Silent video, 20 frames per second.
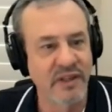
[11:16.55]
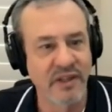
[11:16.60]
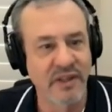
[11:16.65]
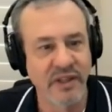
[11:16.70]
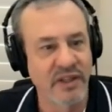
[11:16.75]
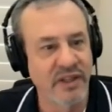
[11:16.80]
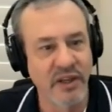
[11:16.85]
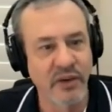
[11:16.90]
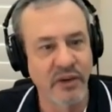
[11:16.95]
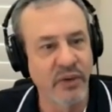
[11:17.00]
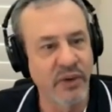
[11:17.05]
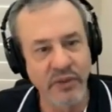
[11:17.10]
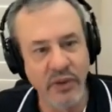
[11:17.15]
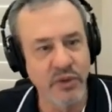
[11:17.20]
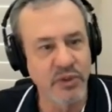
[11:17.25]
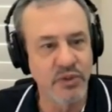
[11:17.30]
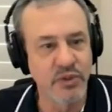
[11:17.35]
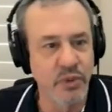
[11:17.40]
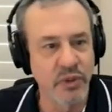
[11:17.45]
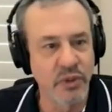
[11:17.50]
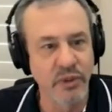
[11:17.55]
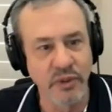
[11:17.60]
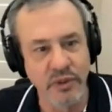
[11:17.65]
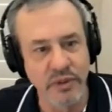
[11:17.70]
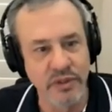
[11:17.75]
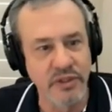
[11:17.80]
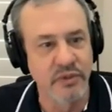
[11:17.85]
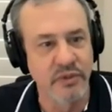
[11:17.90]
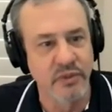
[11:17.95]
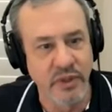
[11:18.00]
hearing those
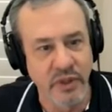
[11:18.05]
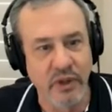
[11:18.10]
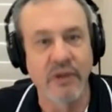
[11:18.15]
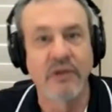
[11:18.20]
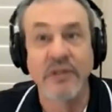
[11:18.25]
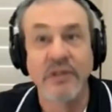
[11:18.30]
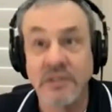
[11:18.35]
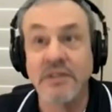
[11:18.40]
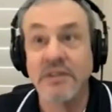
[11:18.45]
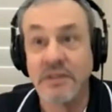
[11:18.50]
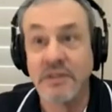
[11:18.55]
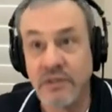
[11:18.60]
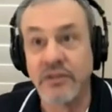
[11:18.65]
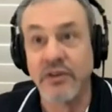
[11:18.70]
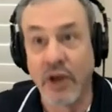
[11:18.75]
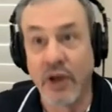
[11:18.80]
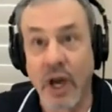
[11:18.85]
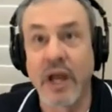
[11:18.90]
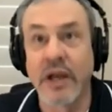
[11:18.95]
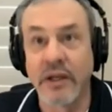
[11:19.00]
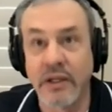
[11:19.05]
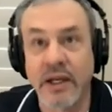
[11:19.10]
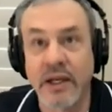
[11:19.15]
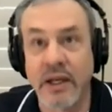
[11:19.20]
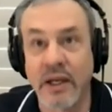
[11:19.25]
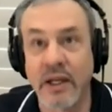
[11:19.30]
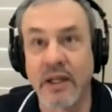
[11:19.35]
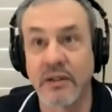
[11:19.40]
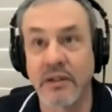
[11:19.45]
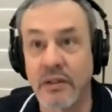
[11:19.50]
words, and we all nodded,
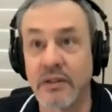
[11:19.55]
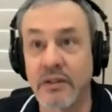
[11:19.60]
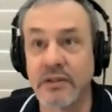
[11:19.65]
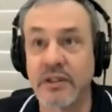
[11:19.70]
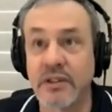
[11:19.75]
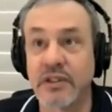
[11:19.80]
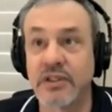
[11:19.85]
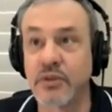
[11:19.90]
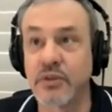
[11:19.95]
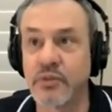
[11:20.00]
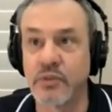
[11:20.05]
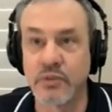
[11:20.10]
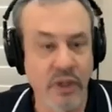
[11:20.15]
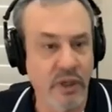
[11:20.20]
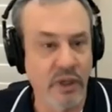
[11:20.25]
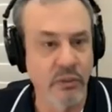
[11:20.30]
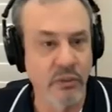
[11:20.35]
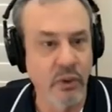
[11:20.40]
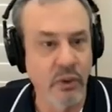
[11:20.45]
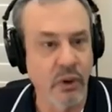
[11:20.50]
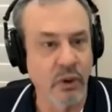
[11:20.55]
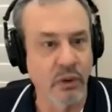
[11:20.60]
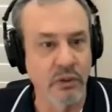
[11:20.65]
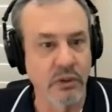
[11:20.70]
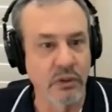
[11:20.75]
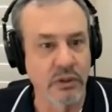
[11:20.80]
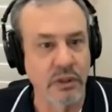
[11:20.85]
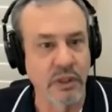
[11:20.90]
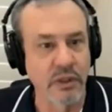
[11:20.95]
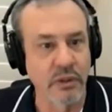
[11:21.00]
yeah, because hey, we're all
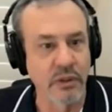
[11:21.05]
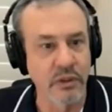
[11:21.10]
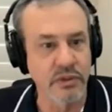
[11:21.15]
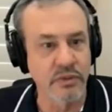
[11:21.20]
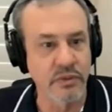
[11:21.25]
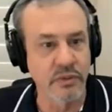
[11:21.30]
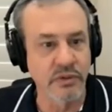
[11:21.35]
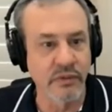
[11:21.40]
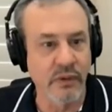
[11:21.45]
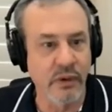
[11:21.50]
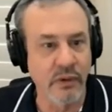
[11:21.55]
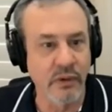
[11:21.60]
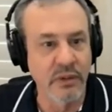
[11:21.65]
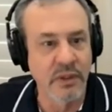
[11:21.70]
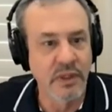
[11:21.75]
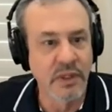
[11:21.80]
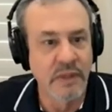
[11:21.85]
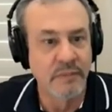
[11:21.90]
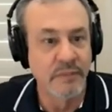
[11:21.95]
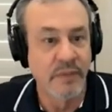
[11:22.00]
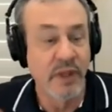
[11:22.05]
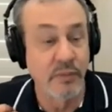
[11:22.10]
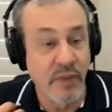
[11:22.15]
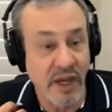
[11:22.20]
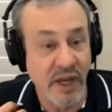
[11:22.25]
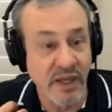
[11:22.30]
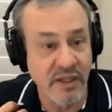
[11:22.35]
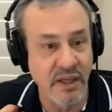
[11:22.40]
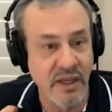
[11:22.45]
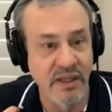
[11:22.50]
good leaders. In
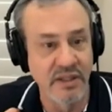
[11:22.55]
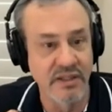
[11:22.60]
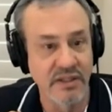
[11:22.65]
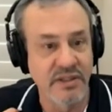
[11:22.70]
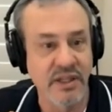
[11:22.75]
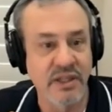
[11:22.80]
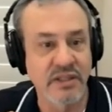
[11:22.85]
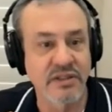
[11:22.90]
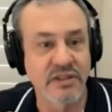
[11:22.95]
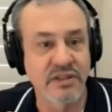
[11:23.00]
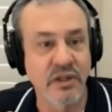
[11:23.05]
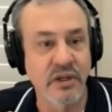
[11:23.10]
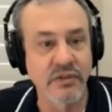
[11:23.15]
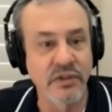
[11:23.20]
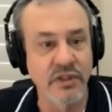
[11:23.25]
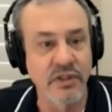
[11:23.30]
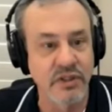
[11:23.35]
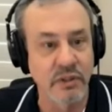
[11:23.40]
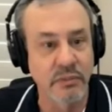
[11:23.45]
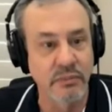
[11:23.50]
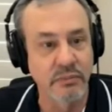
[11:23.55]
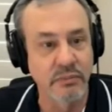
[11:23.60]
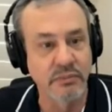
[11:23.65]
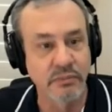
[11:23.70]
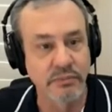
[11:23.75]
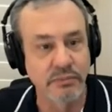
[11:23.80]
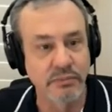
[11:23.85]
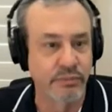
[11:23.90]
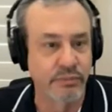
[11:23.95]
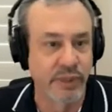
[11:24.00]
my case, I served as a
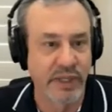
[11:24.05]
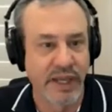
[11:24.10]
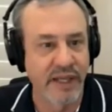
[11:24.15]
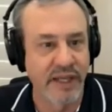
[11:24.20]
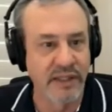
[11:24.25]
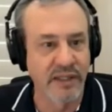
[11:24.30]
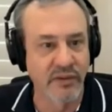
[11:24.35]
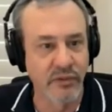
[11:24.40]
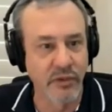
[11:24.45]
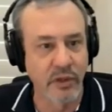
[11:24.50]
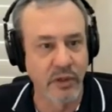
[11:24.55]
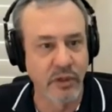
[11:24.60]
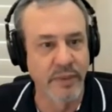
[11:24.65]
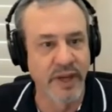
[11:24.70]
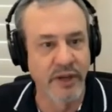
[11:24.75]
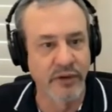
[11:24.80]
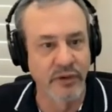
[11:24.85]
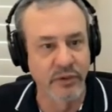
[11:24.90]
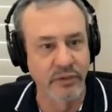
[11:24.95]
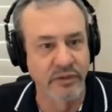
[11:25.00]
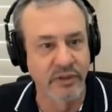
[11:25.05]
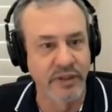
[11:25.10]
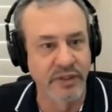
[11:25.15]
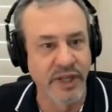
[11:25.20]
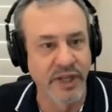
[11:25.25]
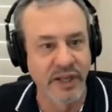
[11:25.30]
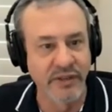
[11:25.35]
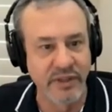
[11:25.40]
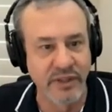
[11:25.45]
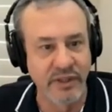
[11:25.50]
brigade level commander in the
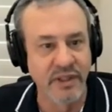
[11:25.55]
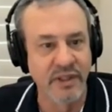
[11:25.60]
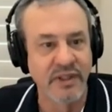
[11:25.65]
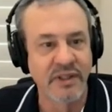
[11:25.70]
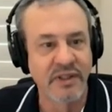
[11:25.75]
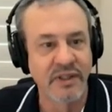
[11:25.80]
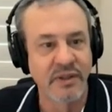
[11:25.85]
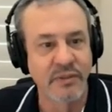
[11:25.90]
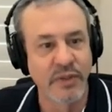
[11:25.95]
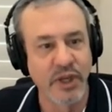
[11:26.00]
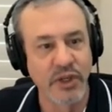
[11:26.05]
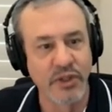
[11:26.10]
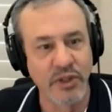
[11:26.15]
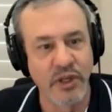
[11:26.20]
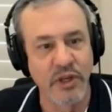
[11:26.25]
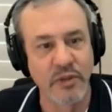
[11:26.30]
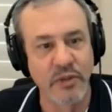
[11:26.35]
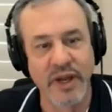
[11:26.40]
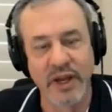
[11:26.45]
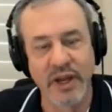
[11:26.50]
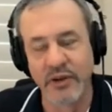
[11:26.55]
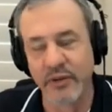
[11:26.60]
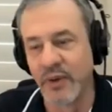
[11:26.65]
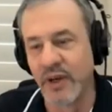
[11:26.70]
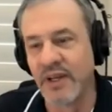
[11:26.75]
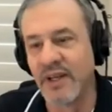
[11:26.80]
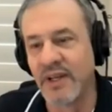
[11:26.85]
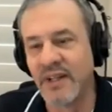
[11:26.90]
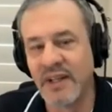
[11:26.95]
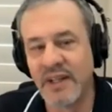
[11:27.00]
Navy, major commander,
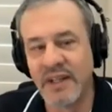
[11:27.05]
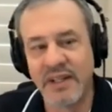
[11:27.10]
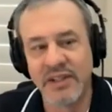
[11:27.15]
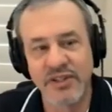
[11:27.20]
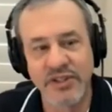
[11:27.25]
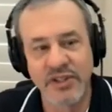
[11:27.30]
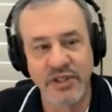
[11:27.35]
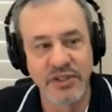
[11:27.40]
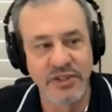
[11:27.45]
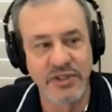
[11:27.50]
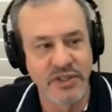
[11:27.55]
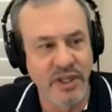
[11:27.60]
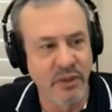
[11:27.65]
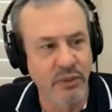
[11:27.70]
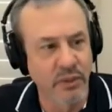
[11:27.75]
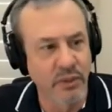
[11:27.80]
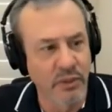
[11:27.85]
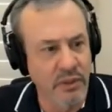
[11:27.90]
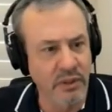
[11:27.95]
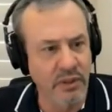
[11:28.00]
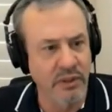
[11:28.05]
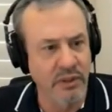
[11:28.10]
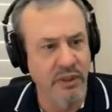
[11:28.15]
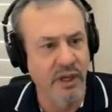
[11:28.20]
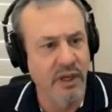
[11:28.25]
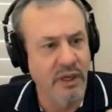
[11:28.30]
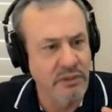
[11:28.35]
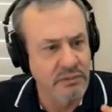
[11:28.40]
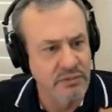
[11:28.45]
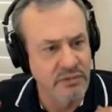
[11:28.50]
right? So you say, well, look,
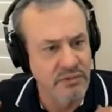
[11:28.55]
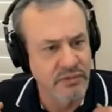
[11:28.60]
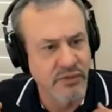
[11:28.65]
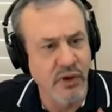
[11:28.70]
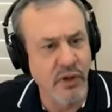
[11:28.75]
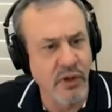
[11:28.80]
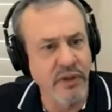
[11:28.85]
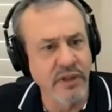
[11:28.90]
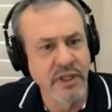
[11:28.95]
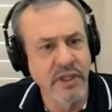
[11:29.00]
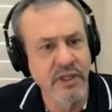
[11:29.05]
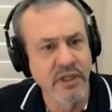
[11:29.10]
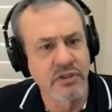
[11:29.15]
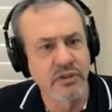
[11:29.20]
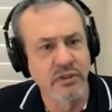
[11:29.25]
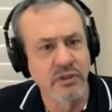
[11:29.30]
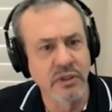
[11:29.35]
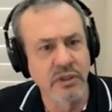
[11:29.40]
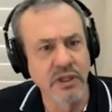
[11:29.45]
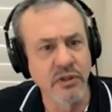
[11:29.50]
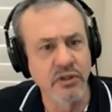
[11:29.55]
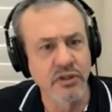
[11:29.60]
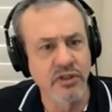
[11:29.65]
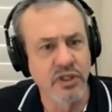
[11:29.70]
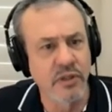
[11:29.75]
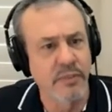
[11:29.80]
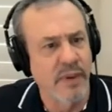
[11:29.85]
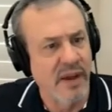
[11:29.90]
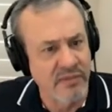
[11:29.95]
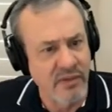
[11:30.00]
if all I need is good
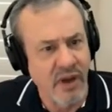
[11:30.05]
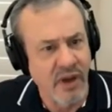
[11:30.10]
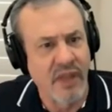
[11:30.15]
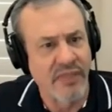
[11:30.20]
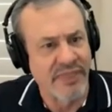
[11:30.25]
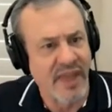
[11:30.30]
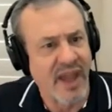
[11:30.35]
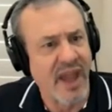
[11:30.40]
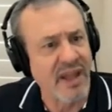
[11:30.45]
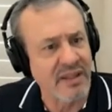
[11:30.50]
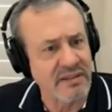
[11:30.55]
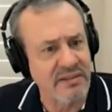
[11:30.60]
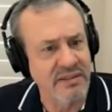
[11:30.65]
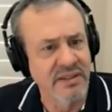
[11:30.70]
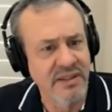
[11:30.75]
leadership, I've got that.